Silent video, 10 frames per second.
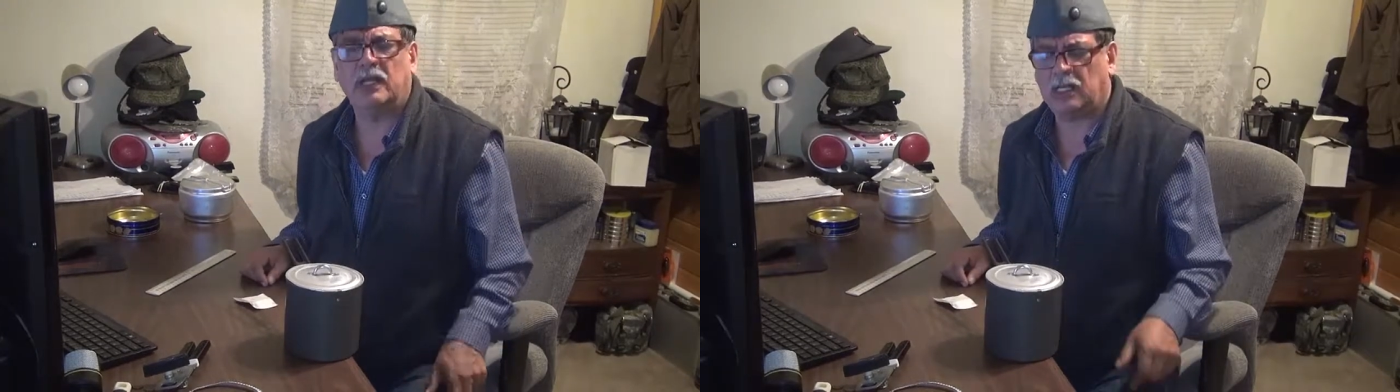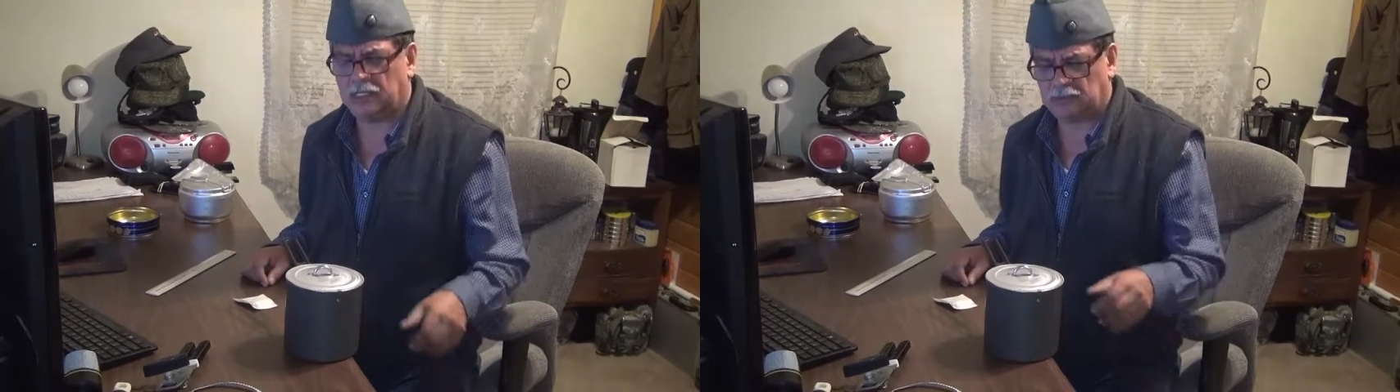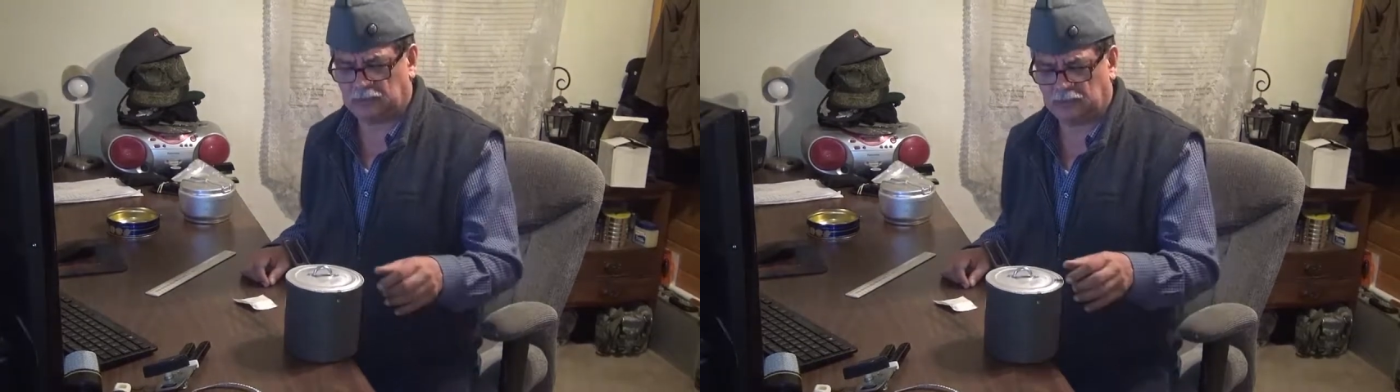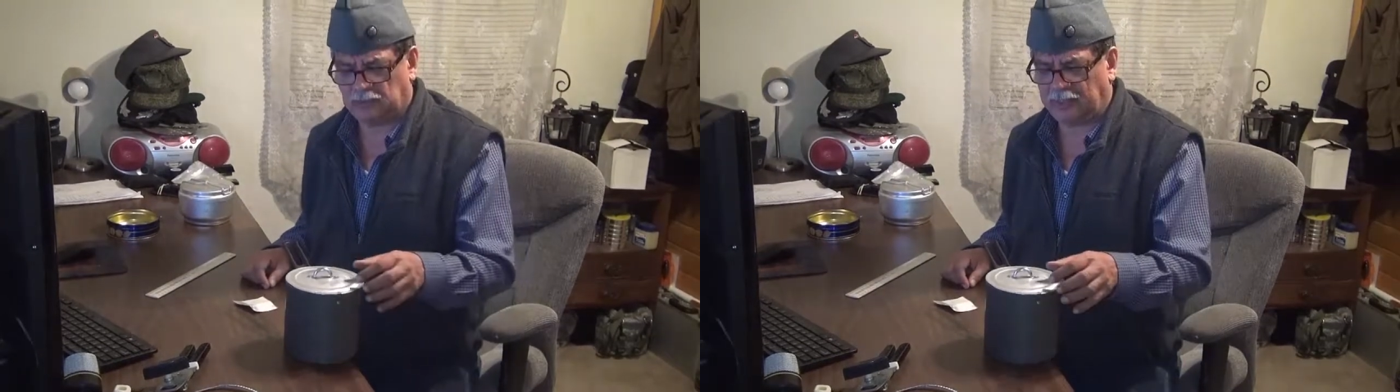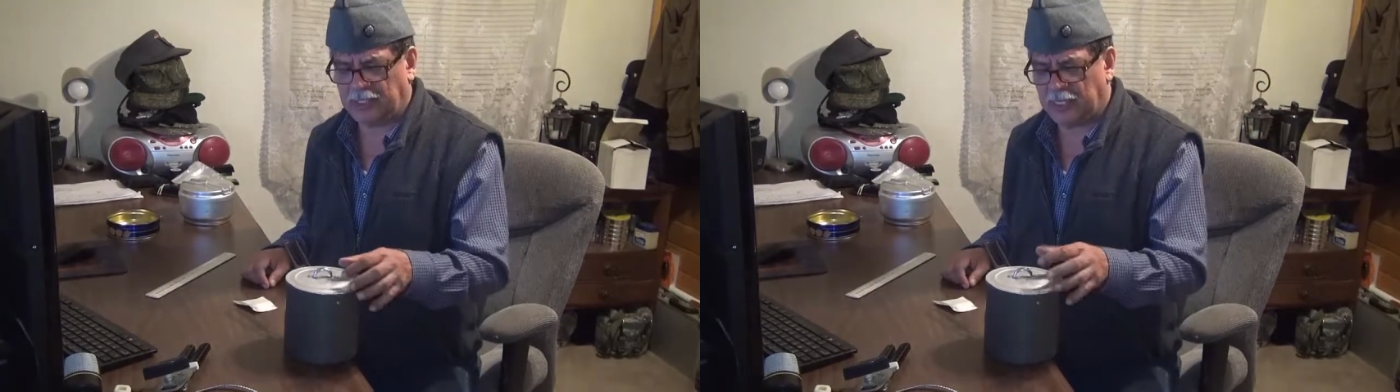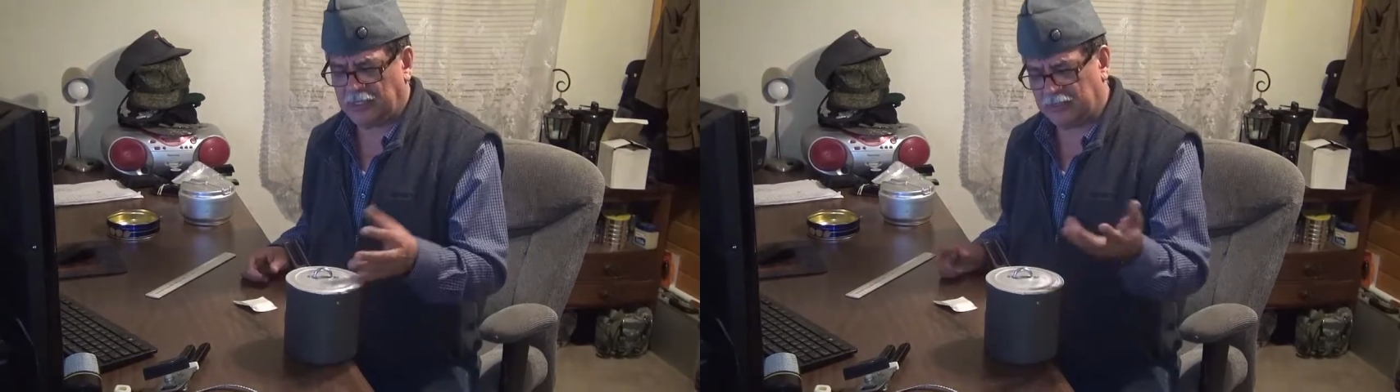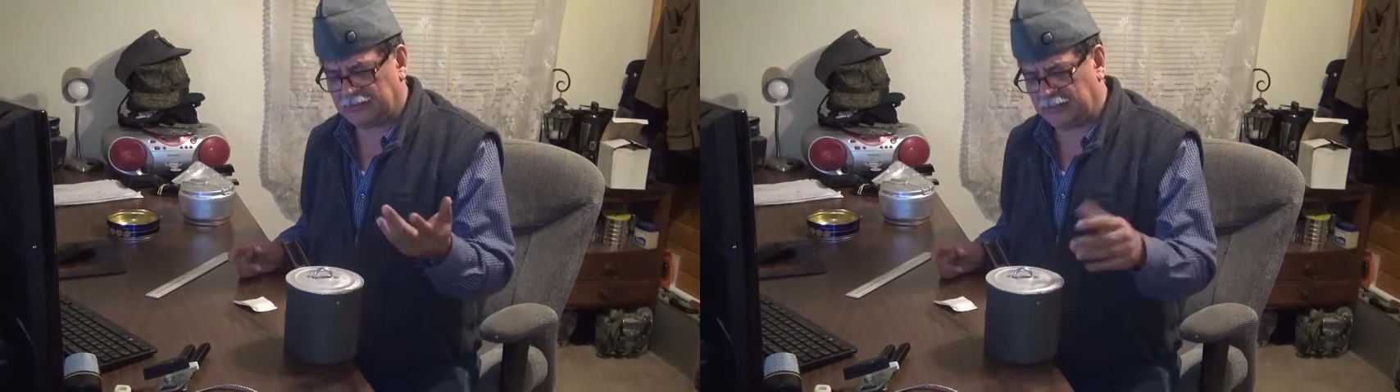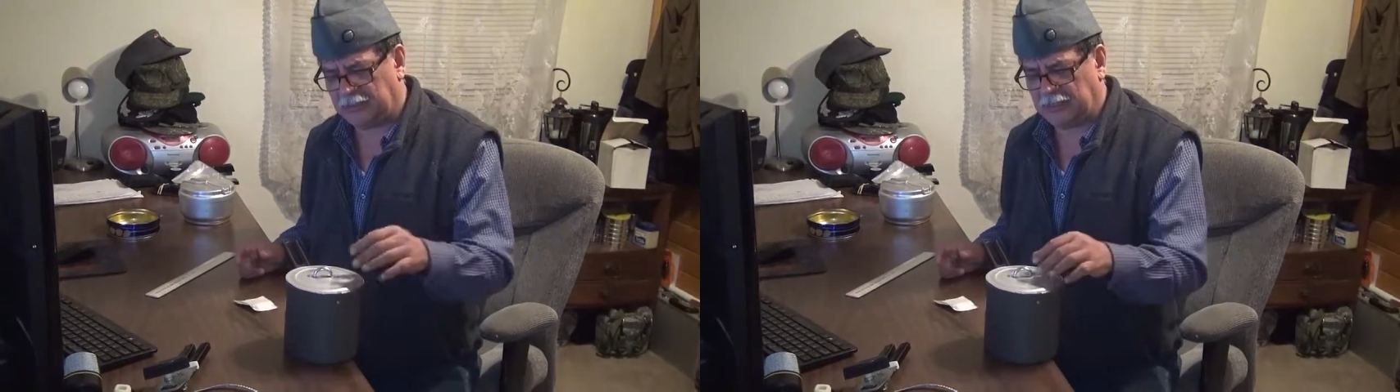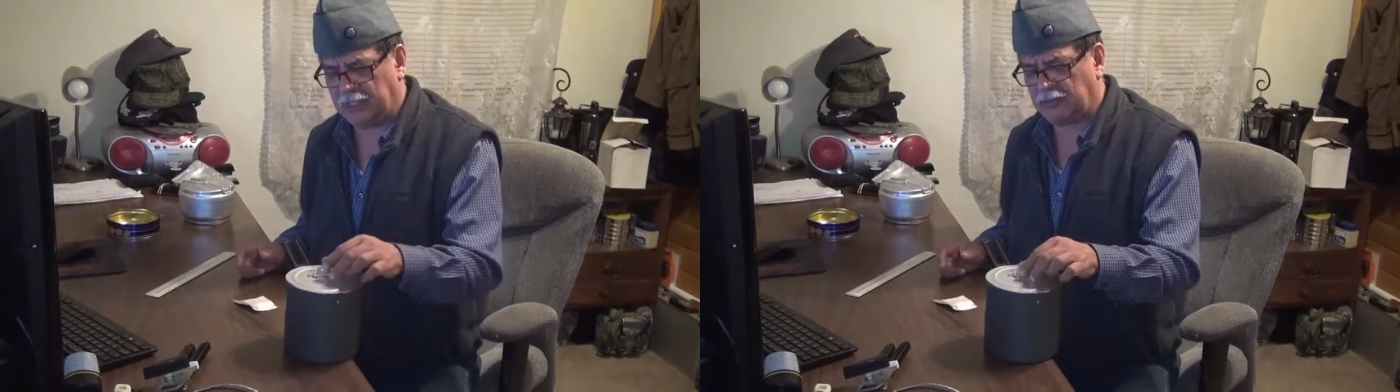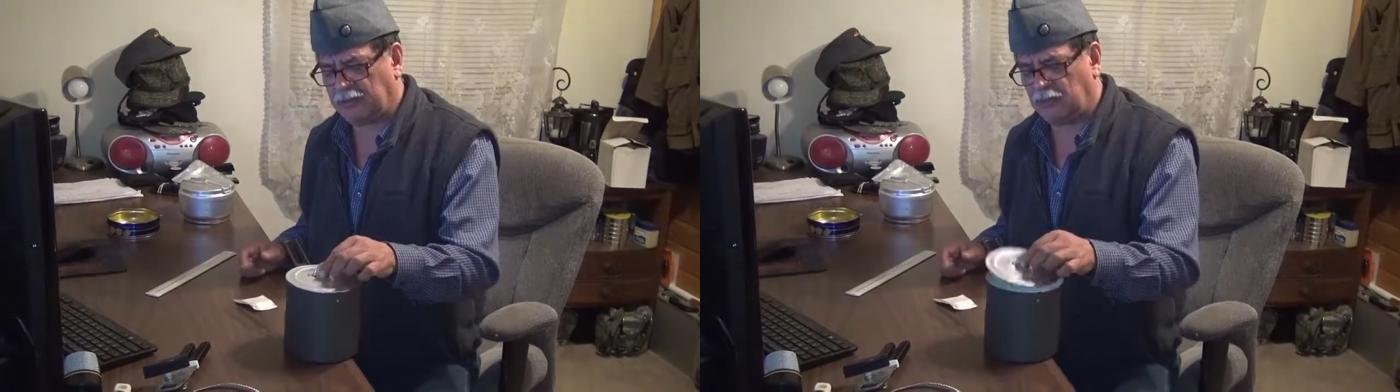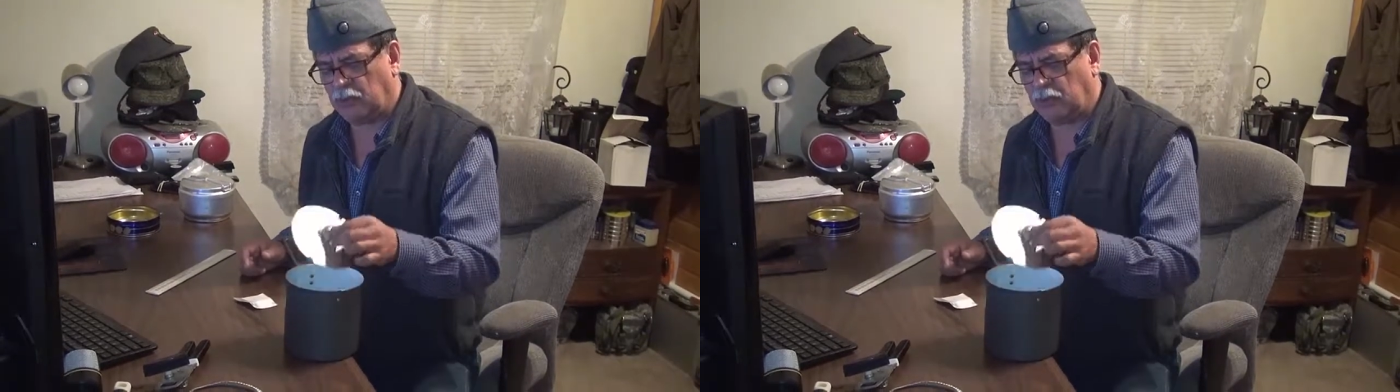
dollars or three dollars and they're